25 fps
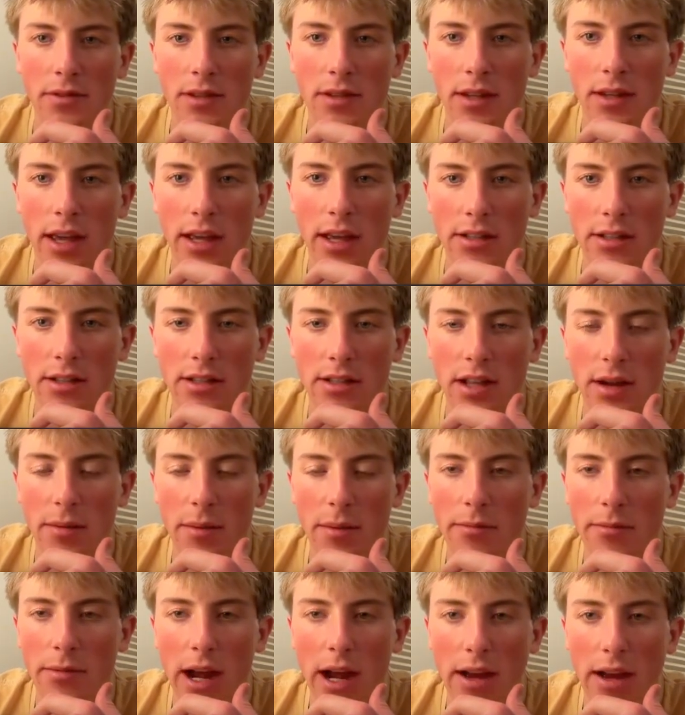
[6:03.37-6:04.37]
Okay, because I
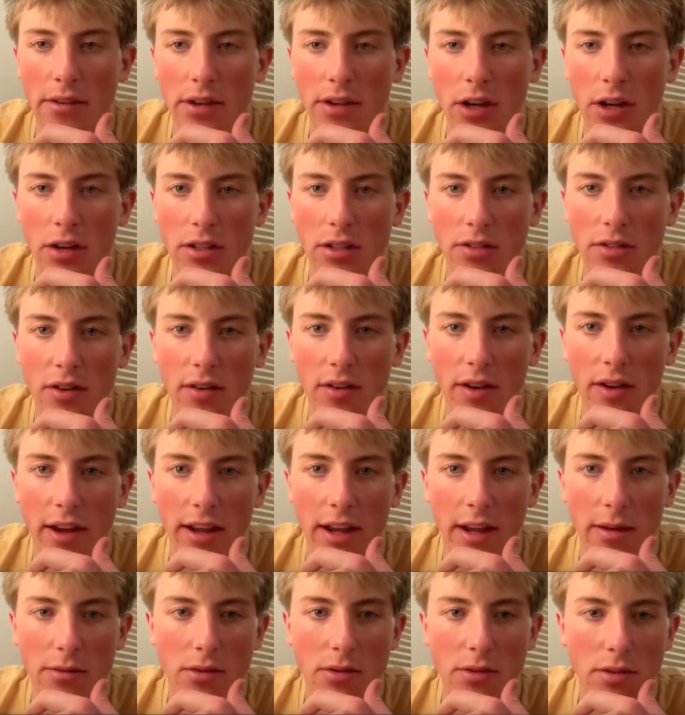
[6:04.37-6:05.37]
remember having all these fair
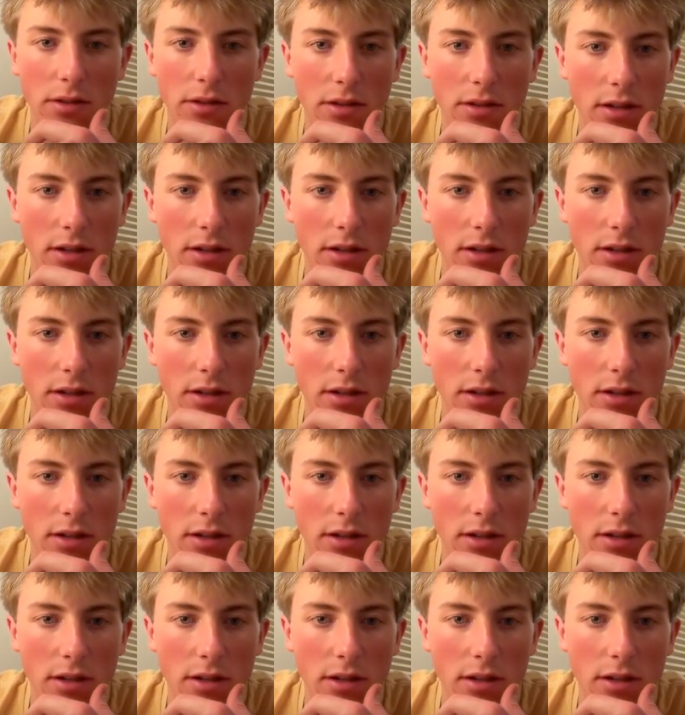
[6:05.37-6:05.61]
value gaps.